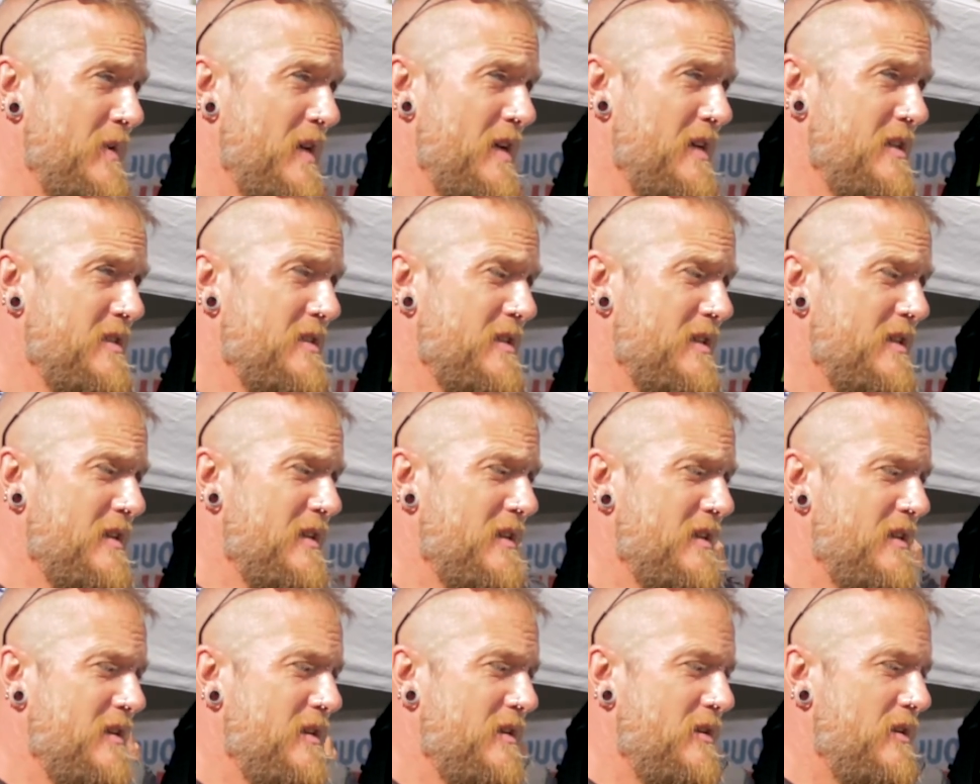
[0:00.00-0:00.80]
And
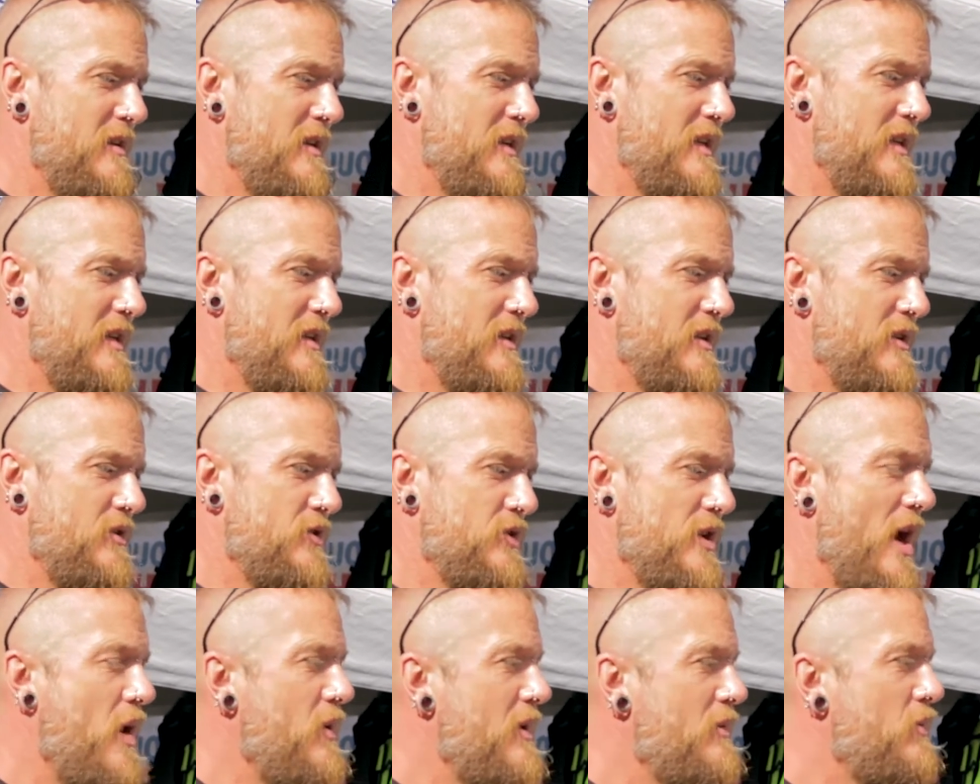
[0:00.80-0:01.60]

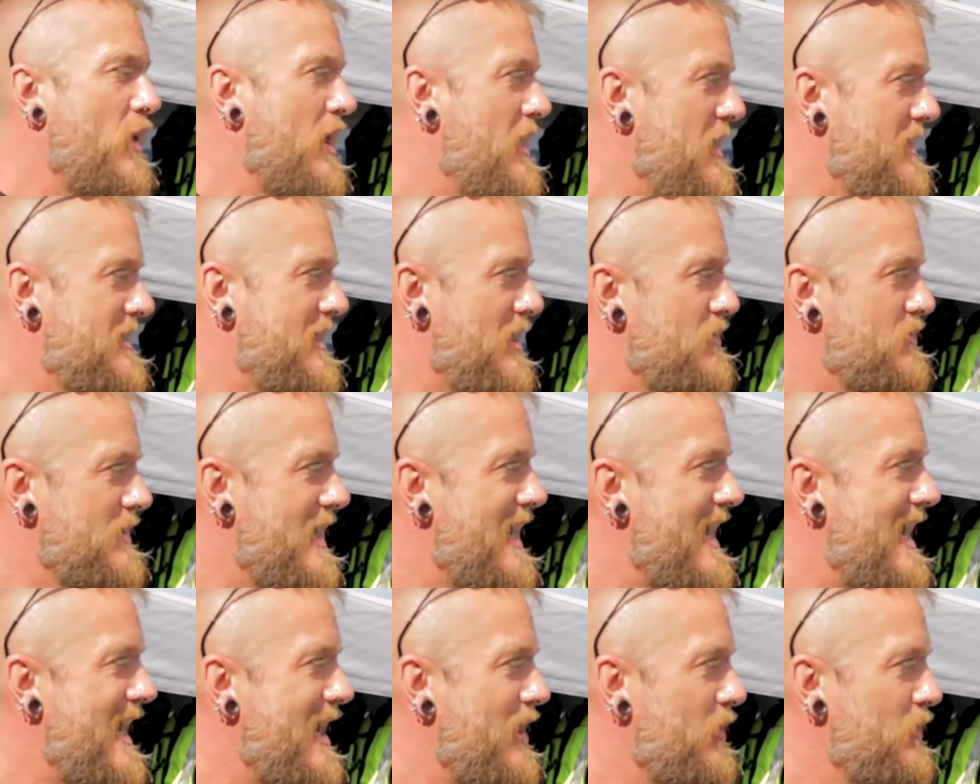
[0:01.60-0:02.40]
knowing what I know
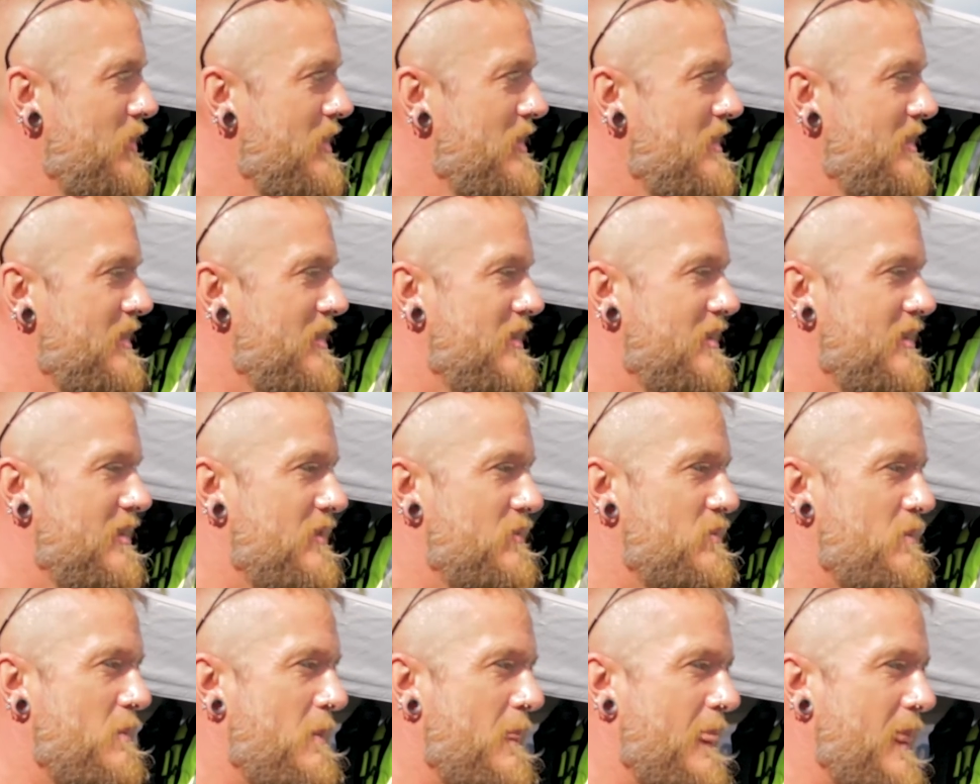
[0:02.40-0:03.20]
now,
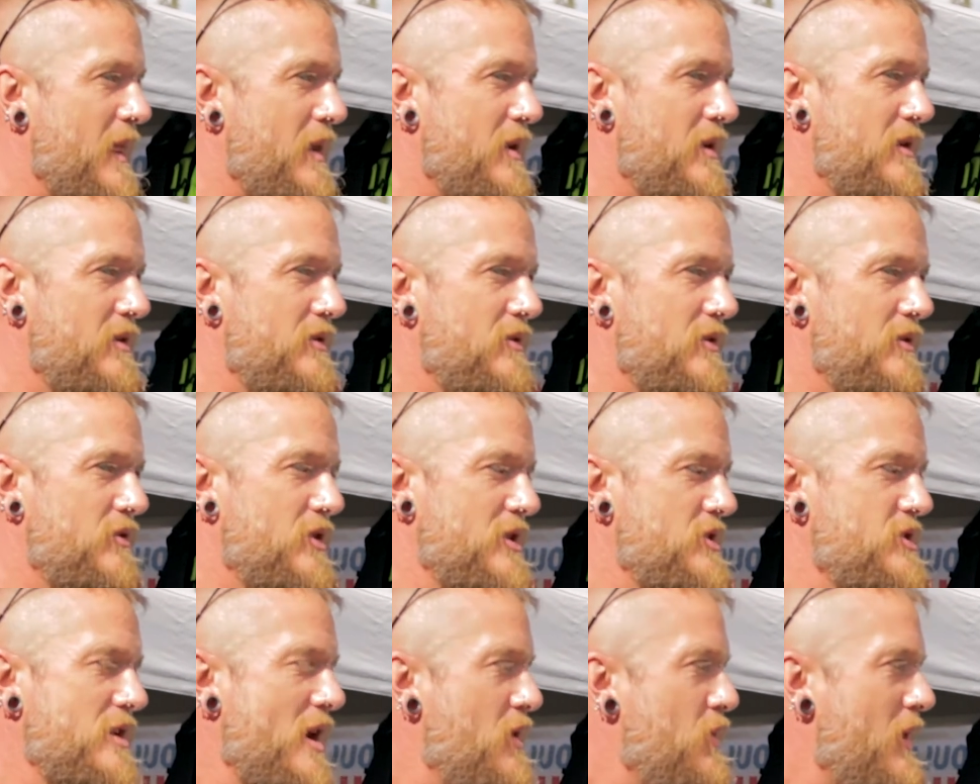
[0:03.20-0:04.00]

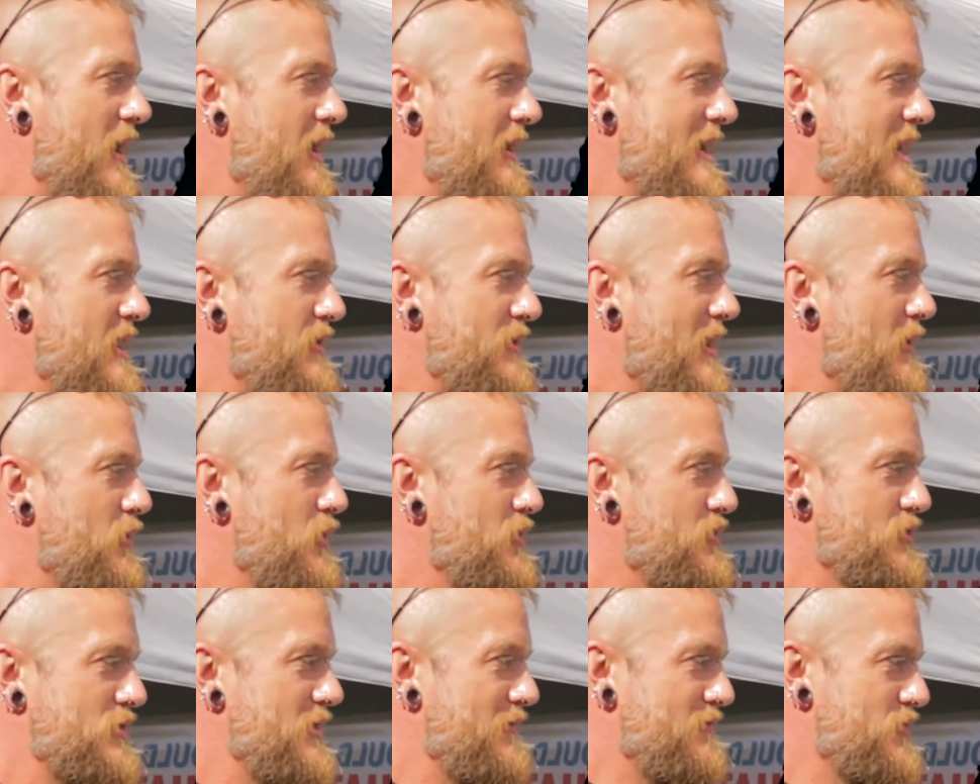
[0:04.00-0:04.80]
there's no way on earth I
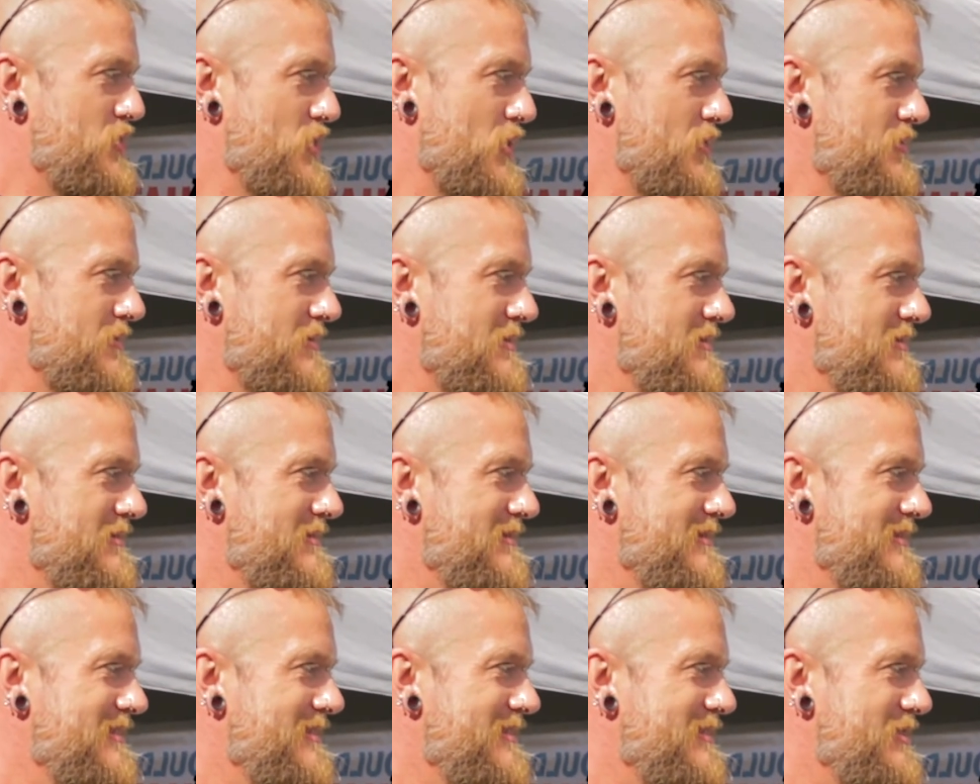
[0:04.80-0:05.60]
wouldn't have done
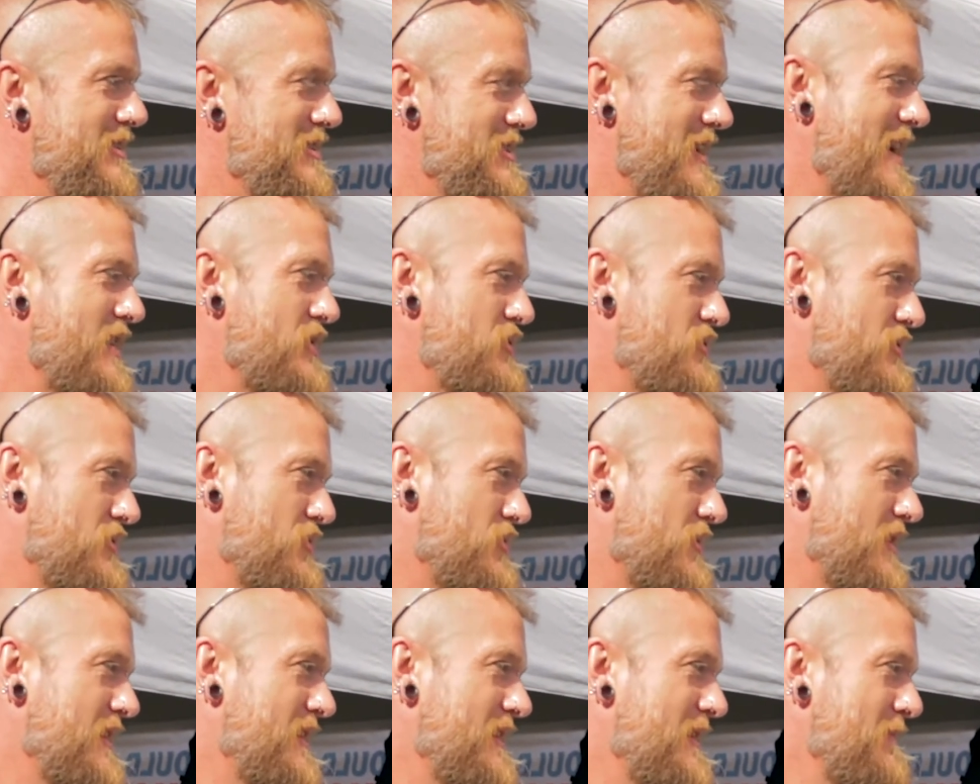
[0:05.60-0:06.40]
this extra
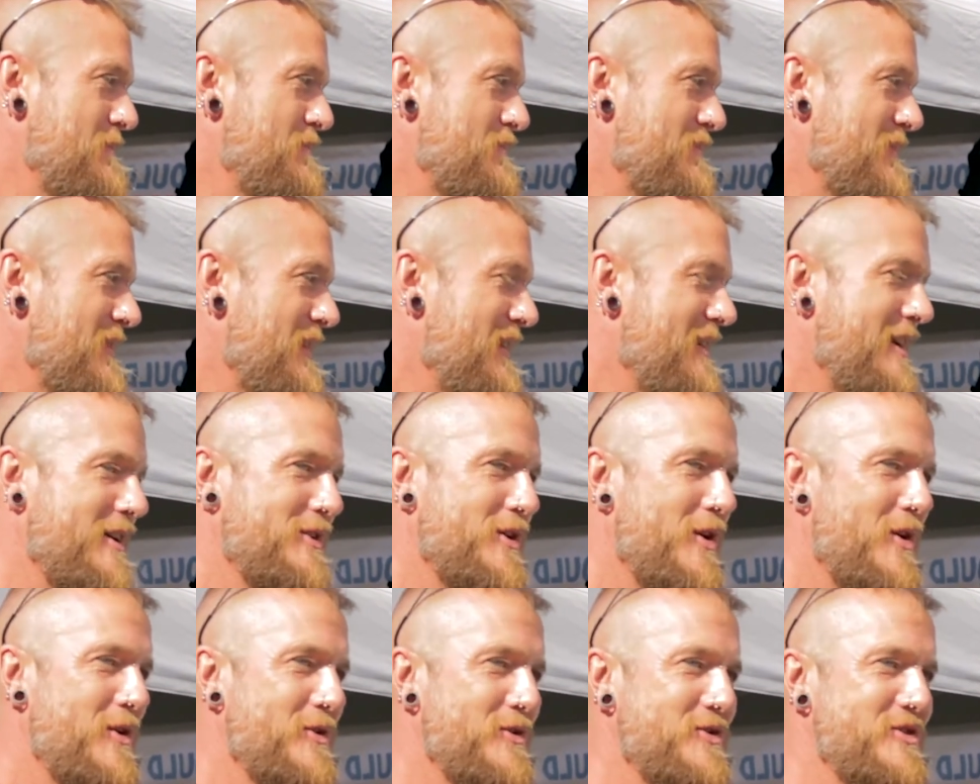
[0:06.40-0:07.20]
training, and I
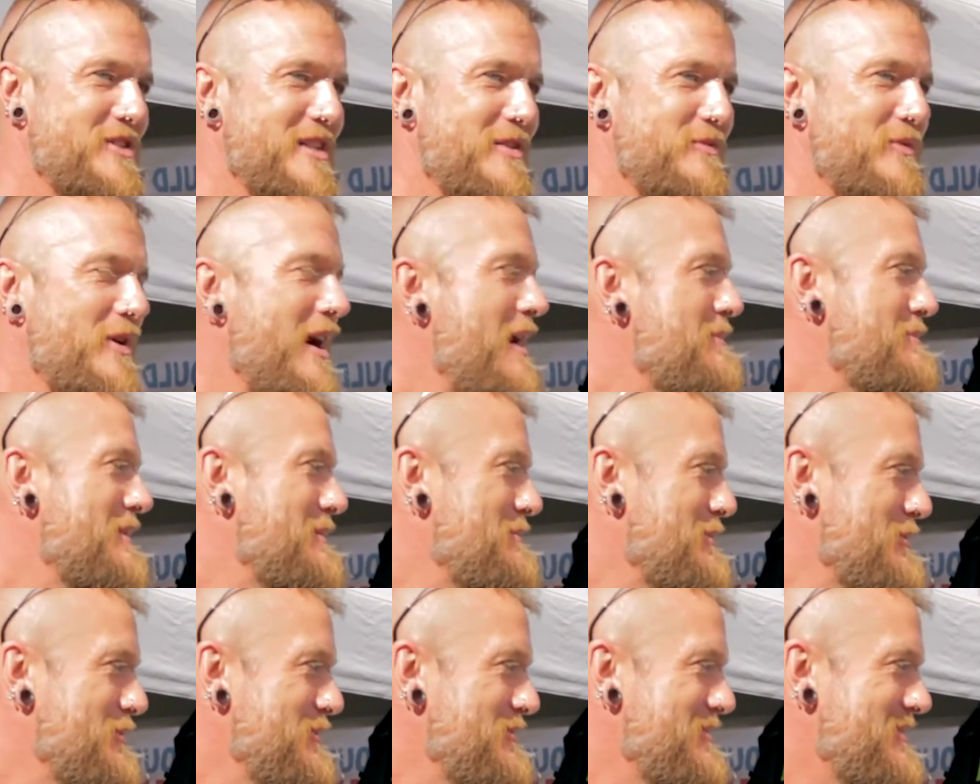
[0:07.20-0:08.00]
can't understand why
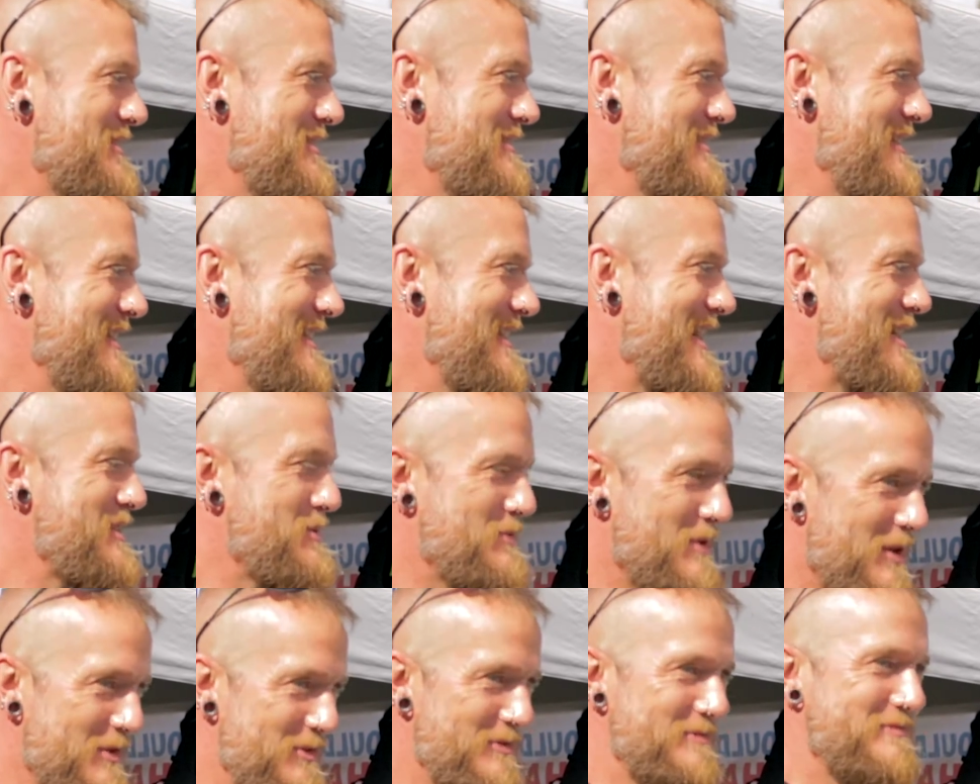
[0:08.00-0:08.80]
people wouldn't do it. And that's
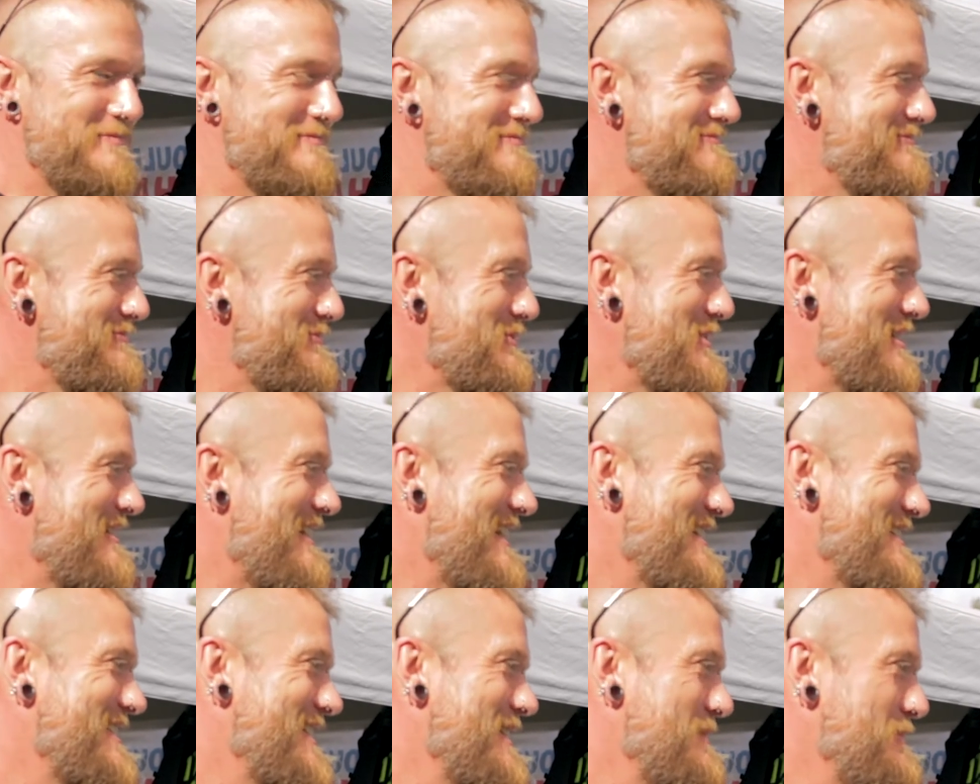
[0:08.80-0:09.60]
what we're
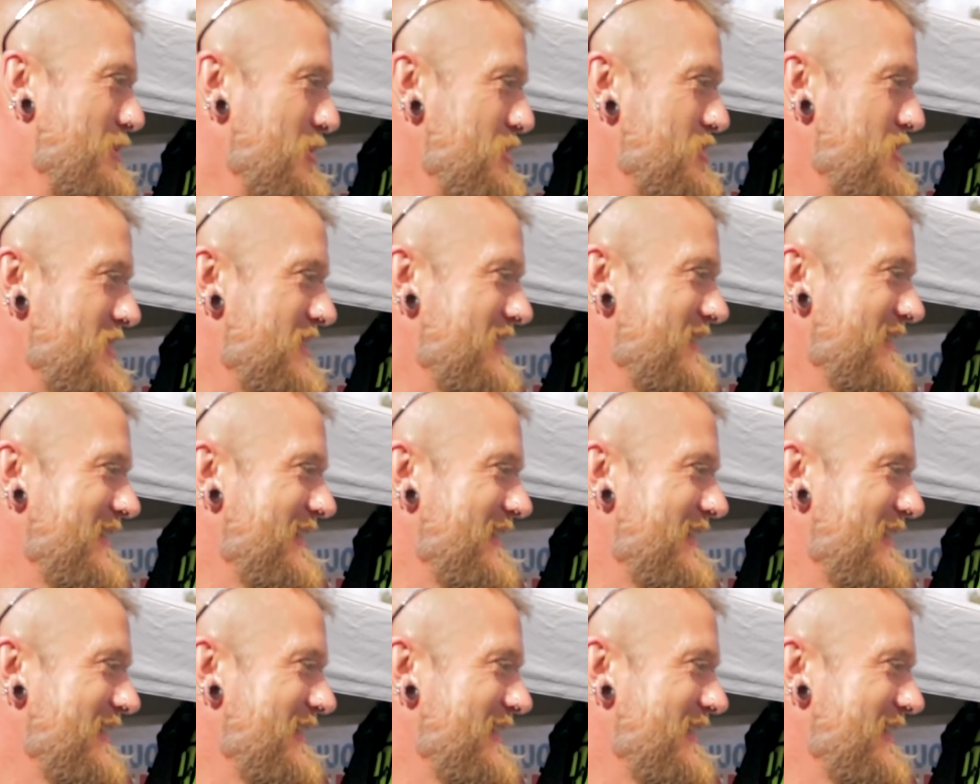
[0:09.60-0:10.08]
out here pushing.